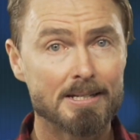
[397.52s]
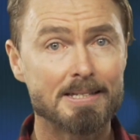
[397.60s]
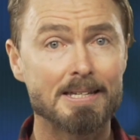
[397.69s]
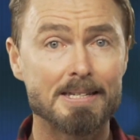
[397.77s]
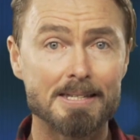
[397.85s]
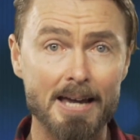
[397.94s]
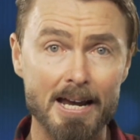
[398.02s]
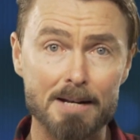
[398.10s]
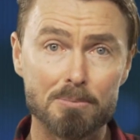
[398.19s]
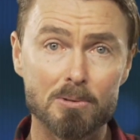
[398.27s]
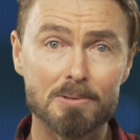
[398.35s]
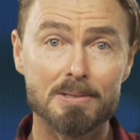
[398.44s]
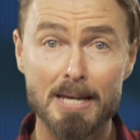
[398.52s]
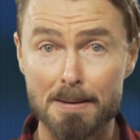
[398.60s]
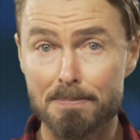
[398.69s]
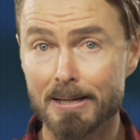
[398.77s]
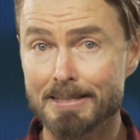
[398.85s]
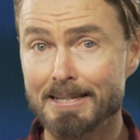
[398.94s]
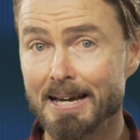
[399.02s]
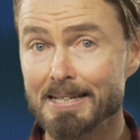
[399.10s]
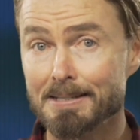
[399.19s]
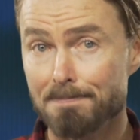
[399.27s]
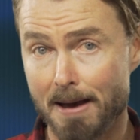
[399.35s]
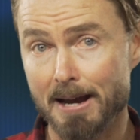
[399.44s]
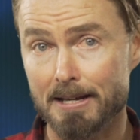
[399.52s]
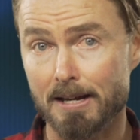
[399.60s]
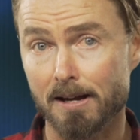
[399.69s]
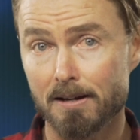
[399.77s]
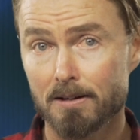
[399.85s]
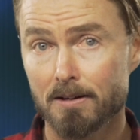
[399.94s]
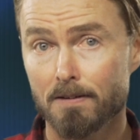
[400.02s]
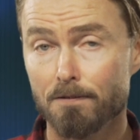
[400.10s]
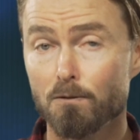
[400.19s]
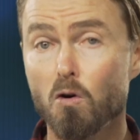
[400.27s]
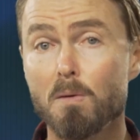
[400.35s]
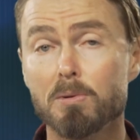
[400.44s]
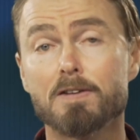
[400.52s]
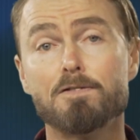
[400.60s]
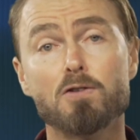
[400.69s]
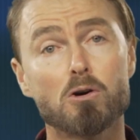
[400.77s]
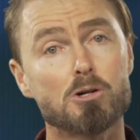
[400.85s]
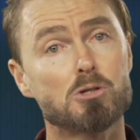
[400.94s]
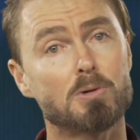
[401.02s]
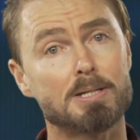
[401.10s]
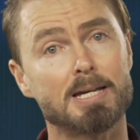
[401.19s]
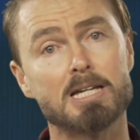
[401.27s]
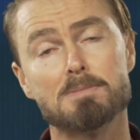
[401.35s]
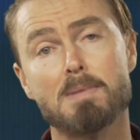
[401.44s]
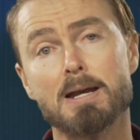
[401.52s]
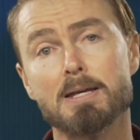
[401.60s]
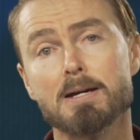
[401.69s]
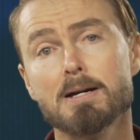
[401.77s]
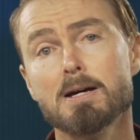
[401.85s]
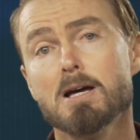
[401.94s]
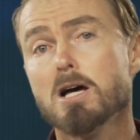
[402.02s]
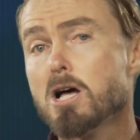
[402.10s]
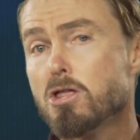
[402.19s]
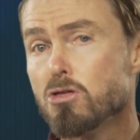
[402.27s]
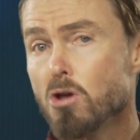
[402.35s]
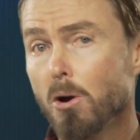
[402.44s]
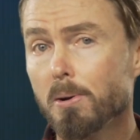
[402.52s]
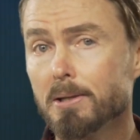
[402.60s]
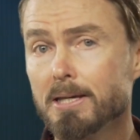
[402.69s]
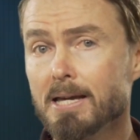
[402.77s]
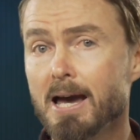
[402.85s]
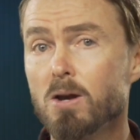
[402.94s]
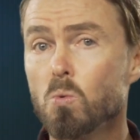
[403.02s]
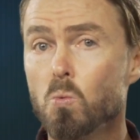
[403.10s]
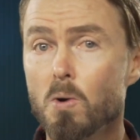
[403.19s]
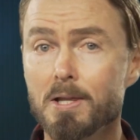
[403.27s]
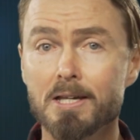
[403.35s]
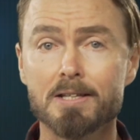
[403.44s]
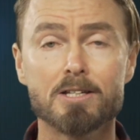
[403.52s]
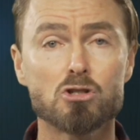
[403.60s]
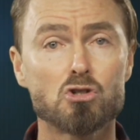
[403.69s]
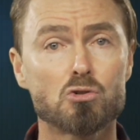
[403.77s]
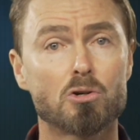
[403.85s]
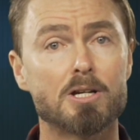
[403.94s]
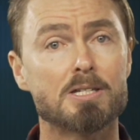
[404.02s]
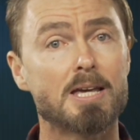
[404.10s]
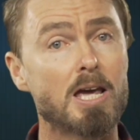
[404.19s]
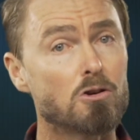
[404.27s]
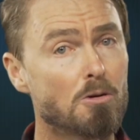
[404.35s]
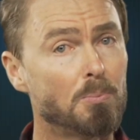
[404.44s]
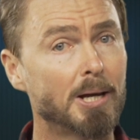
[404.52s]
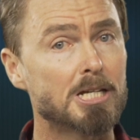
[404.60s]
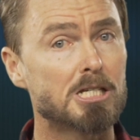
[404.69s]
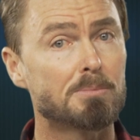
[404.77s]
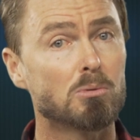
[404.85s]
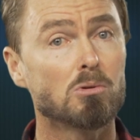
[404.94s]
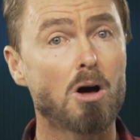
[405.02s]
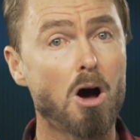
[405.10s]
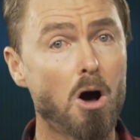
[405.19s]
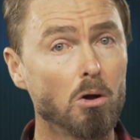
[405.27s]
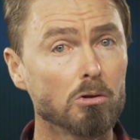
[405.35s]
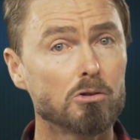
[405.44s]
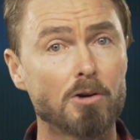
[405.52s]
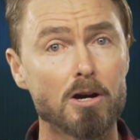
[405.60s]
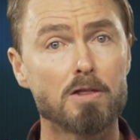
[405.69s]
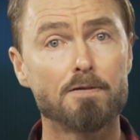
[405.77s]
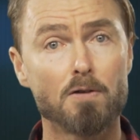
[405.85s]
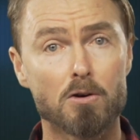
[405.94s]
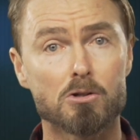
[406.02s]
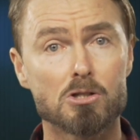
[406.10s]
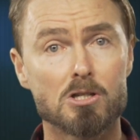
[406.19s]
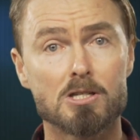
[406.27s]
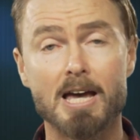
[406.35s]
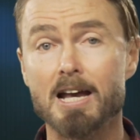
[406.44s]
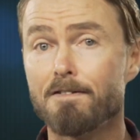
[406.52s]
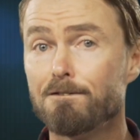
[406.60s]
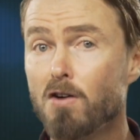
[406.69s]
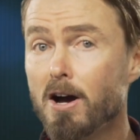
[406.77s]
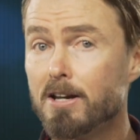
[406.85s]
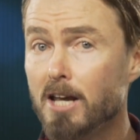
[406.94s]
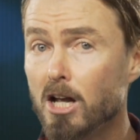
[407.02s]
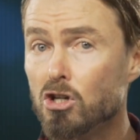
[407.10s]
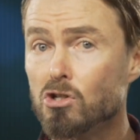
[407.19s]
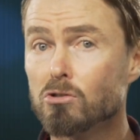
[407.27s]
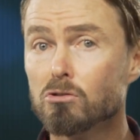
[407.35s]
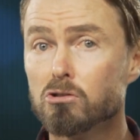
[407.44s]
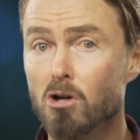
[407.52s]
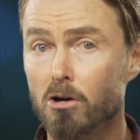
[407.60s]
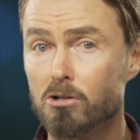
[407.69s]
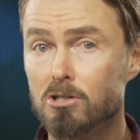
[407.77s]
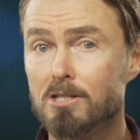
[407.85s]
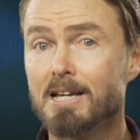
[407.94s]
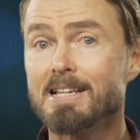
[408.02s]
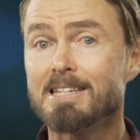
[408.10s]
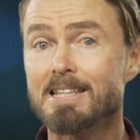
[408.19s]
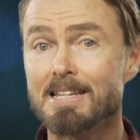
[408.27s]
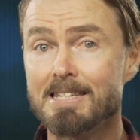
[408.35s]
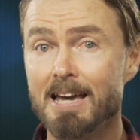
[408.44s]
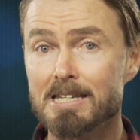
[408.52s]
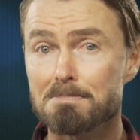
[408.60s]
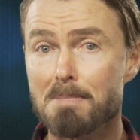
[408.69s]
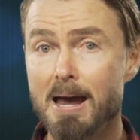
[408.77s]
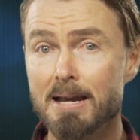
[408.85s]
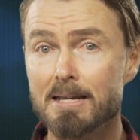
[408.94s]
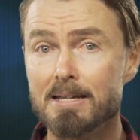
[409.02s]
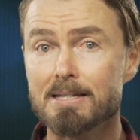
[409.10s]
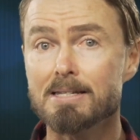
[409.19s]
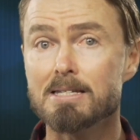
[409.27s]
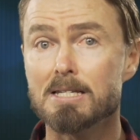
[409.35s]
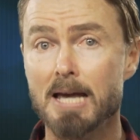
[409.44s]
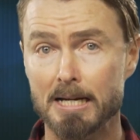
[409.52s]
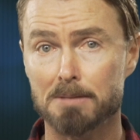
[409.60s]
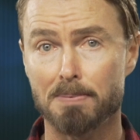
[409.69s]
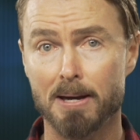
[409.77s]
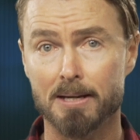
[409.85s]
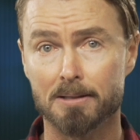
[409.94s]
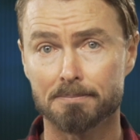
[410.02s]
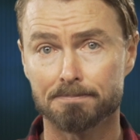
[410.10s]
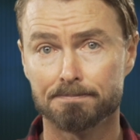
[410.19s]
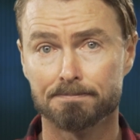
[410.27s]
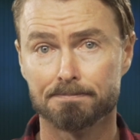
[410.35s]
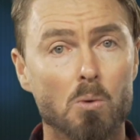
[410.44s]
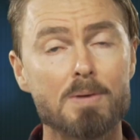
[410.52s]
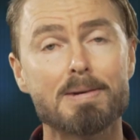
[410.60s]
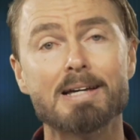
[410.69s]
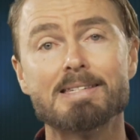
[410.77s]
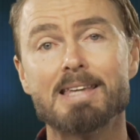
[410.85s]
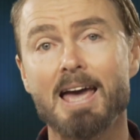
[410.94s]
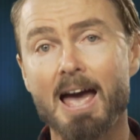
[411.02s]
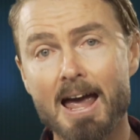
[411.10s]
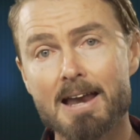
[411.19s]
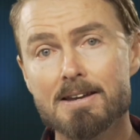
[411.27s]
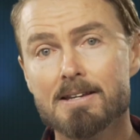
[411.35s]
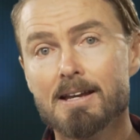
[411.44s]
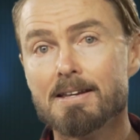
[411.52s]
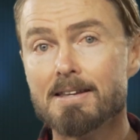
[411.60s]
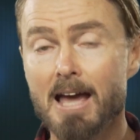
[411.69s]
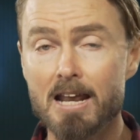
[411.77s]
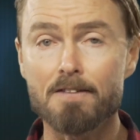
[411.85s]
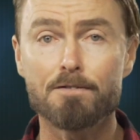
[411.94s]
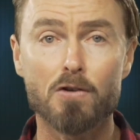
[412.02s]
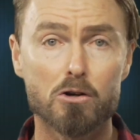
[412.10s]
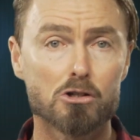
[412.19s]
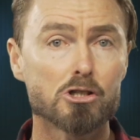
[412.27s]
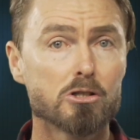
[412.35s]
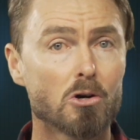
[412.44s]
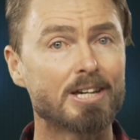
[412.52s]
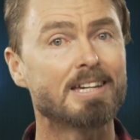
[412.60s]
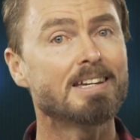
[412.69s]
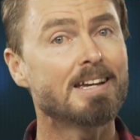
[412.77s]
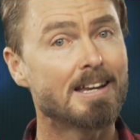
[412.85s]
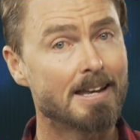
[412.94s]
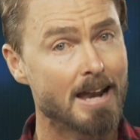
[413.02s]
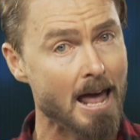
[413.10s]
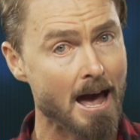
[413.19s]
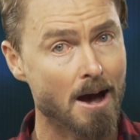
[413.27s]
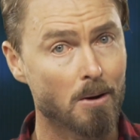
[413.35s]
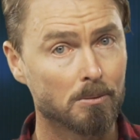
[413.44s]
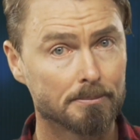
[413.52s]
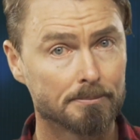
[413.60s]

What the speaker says: Sustainable Timber Tasmania, formerly Forestry Tasmania, knowingly and willingly destroys irreplaceable old growth forests at a financial loss to the Tasmanian taxpayer. We must end native forest logging now.